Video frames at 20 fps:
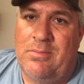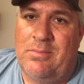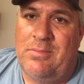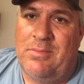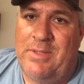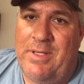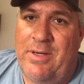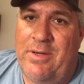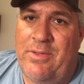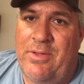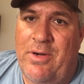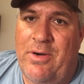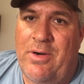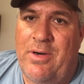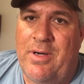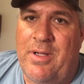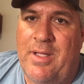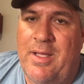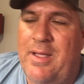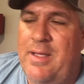during the
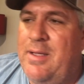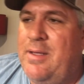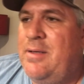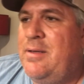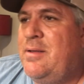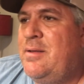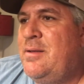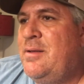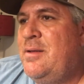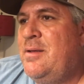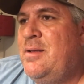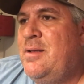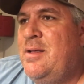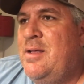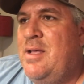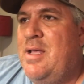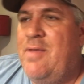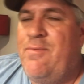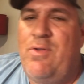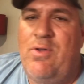hurricane,
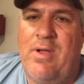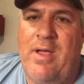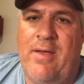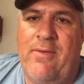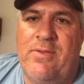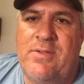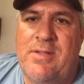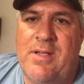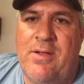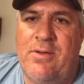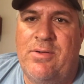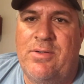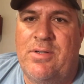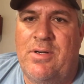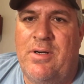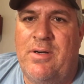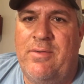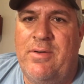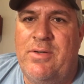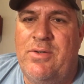if you have cell
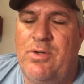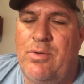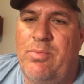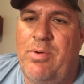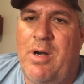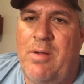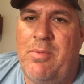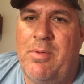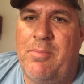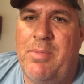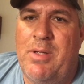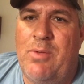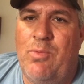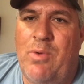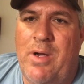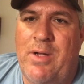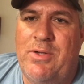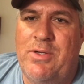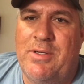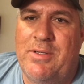service, you'll probably be
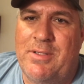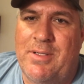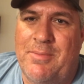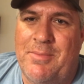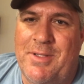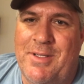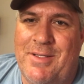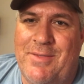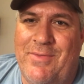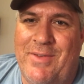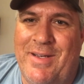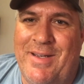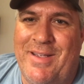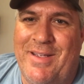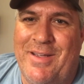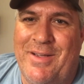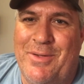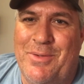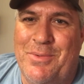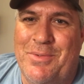watching some of these
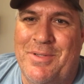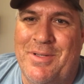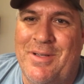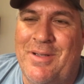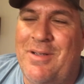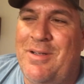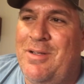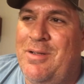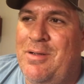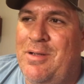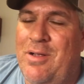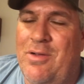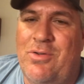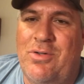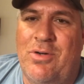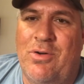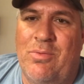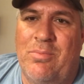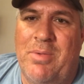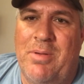videos because
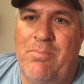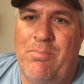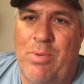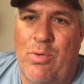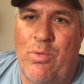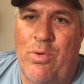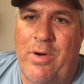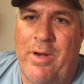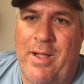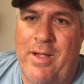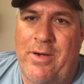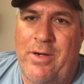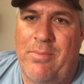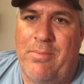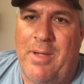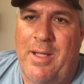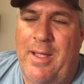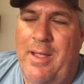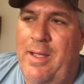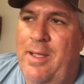you're going to be bored out of your
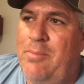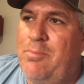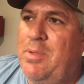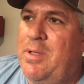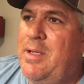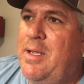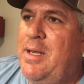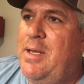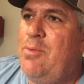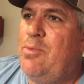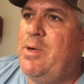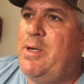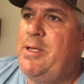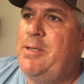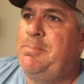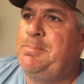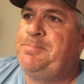mind. But anyway,